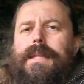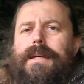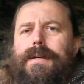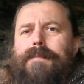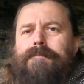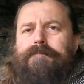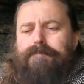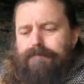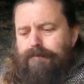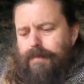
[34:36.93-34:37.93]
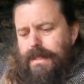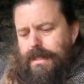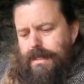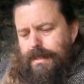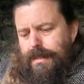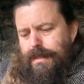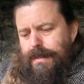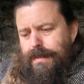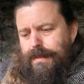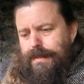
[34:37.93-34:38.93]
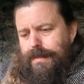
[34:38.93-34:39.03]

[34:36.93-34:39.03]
Yeah, uh,